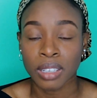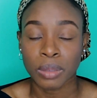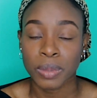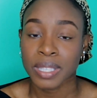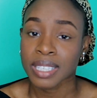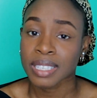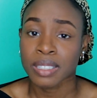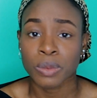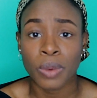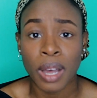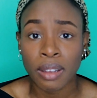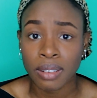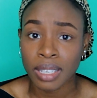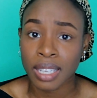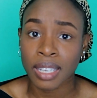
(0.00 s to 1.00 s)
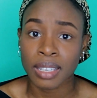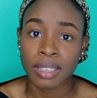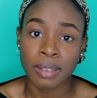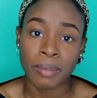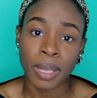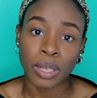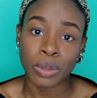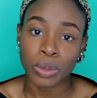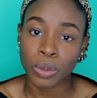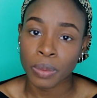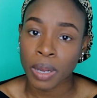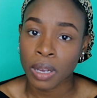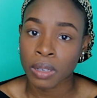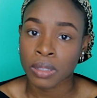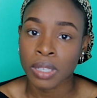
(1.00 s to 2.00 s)
We see this wildly in the medical
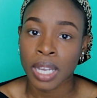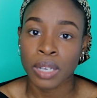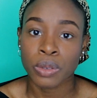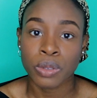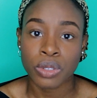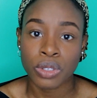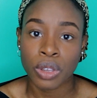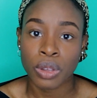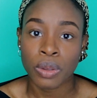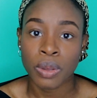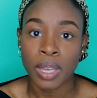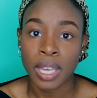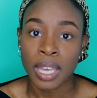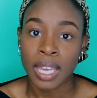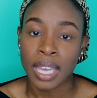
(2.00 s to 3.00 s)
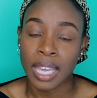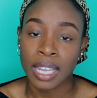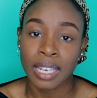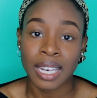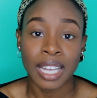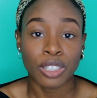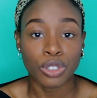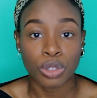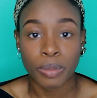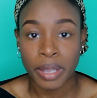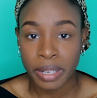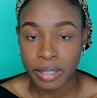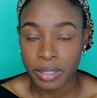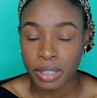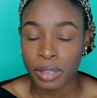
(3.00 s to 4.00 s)
world and also in natural
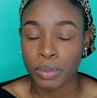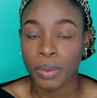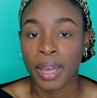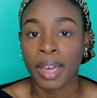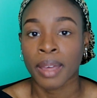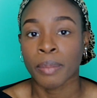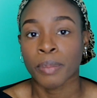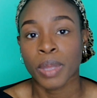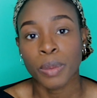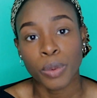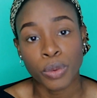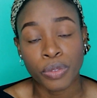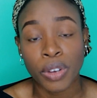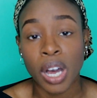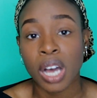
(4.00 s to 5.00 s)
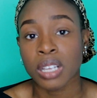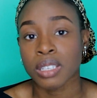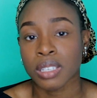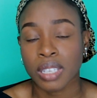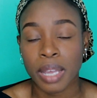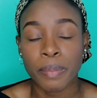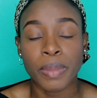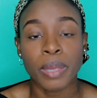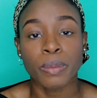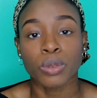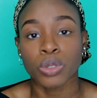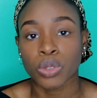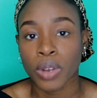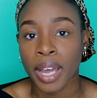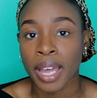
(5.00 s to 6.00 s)
medicine, where people fast and people
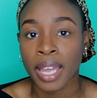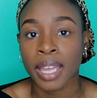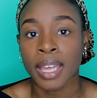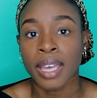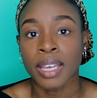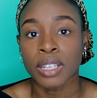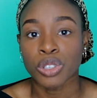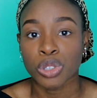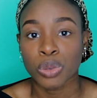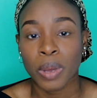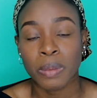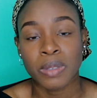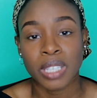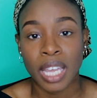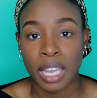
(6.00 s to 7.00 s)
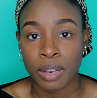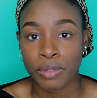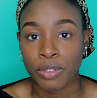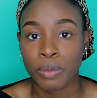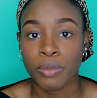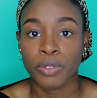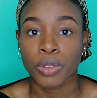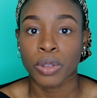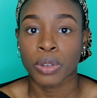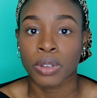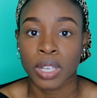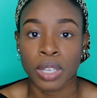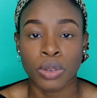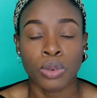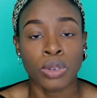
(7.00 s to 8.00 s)
try to abstain from food
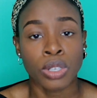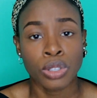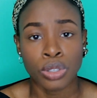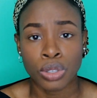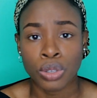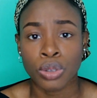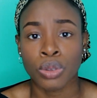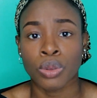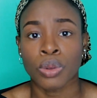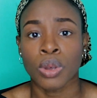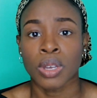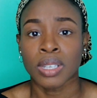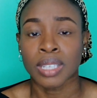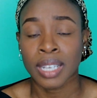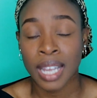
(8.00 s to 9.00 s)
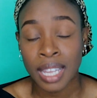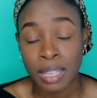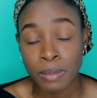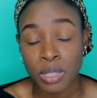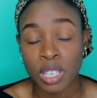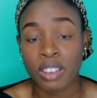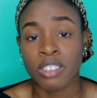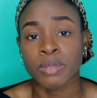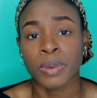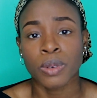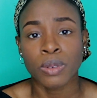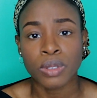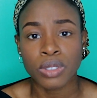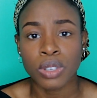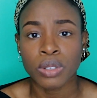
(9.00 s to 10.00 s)
in order to deny themselves, but
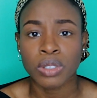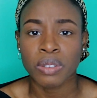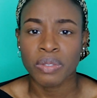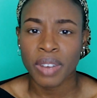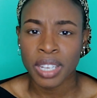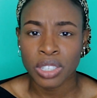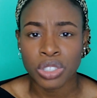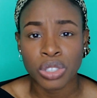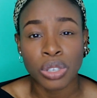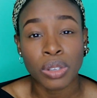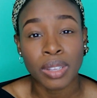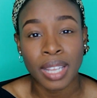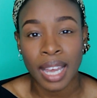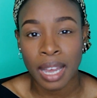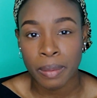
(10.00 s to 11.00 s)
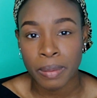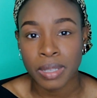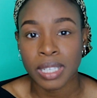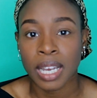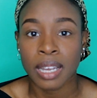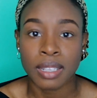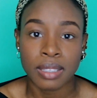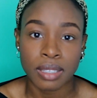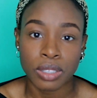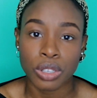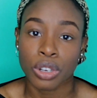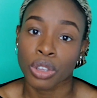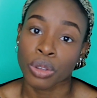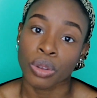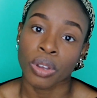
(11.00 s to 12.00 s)
also to fine-tune their appetites to
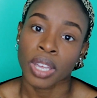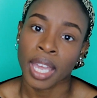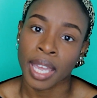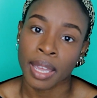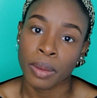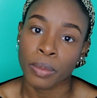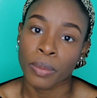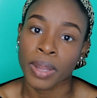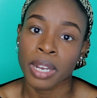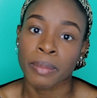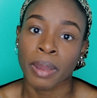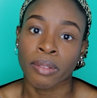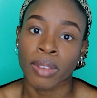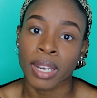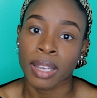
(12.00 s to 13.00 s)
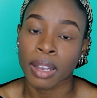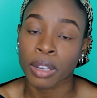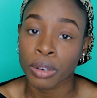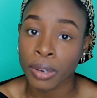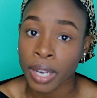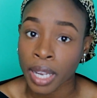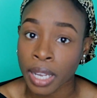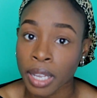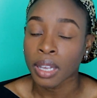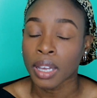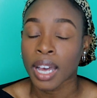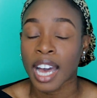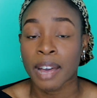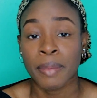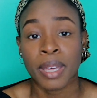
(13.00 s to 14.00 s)
know, okay, when am I really hungry?
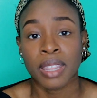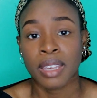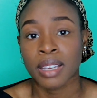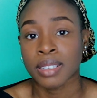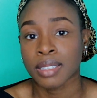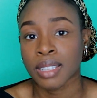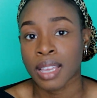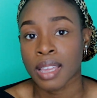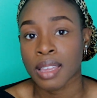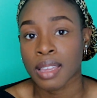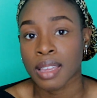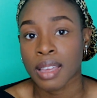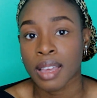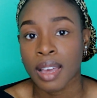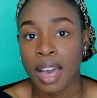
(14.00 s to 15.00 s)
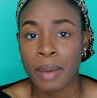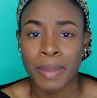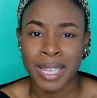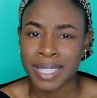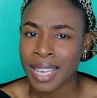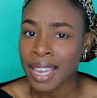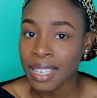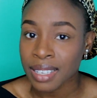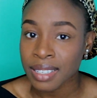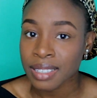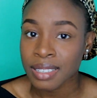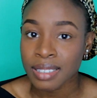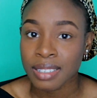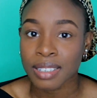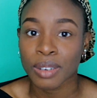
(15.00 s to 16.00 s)
Am I thirsty? Am I tired?
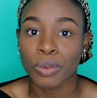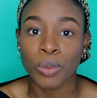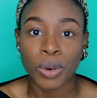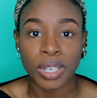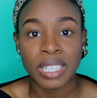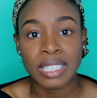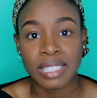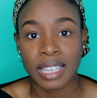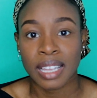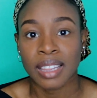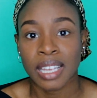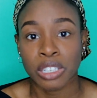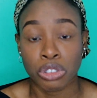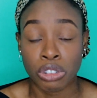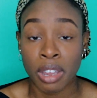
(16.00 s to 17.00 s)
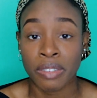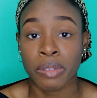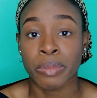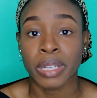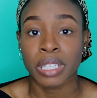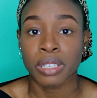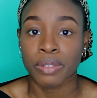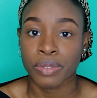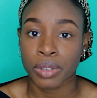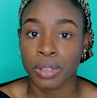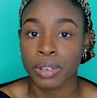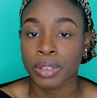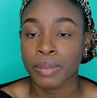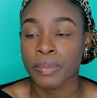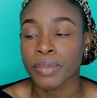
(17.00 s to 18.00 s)
What is it that's driving me to
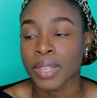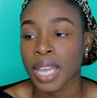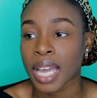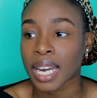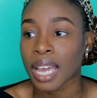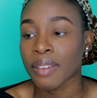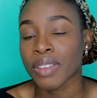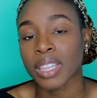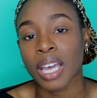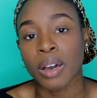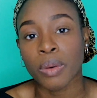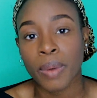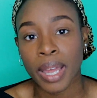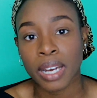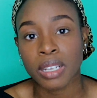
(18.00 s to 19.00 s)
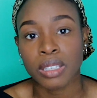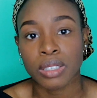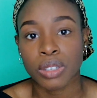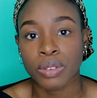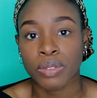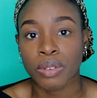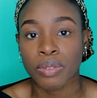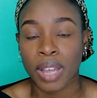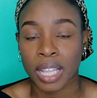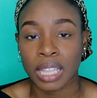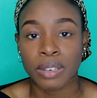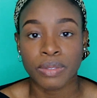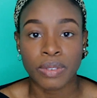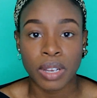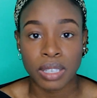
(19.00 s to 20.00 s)
food? And having that awareness of the fact
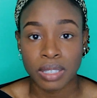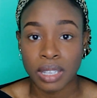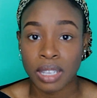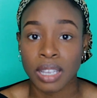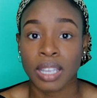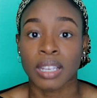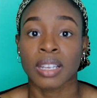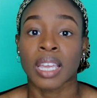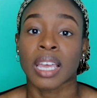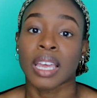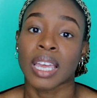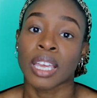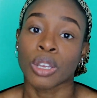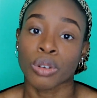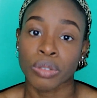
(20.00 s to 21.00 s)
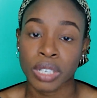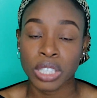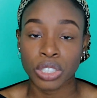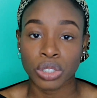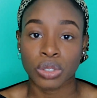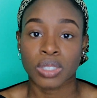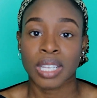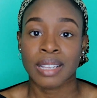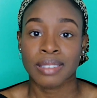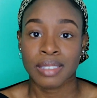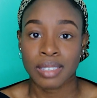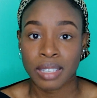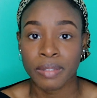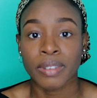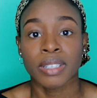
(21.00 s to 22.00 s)
that fasting can increase your
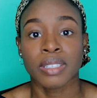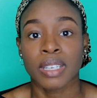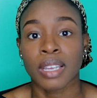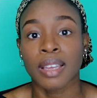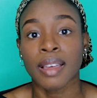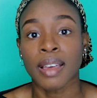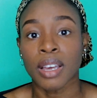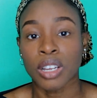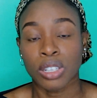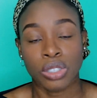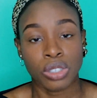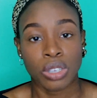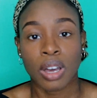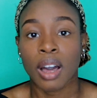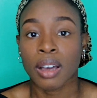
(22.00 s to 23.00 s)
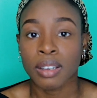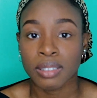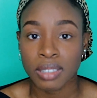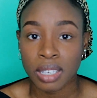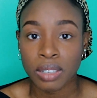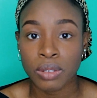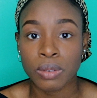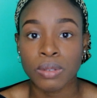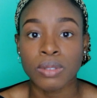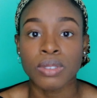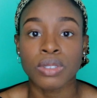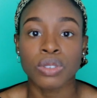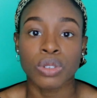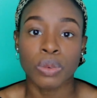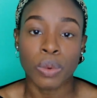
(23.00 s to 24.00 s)
sensitivity to your hunger signals,
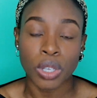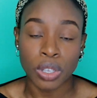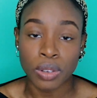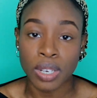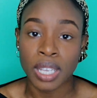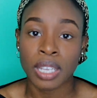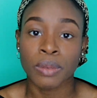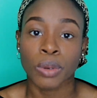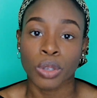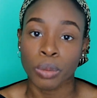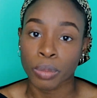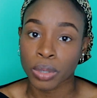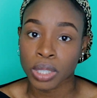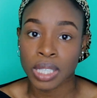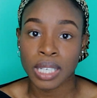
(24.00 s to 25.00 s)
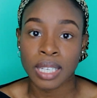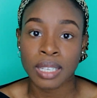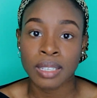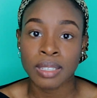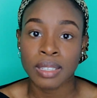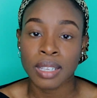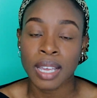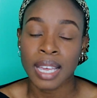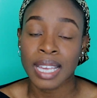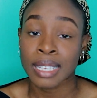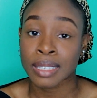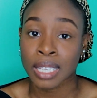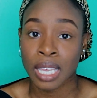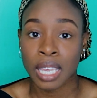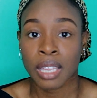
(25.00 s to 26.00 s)
to what you need, what your body needs,
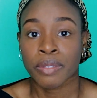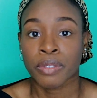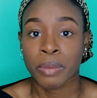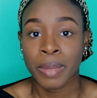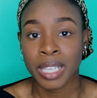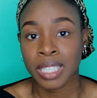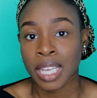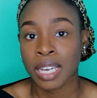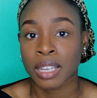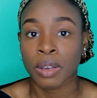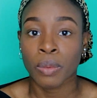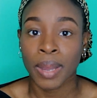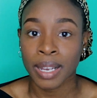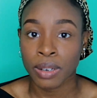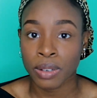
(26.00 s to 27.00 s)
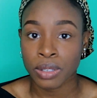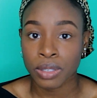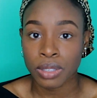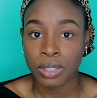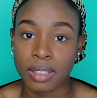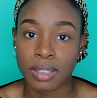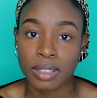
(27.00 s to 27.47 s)
is key for maintaining weight loss.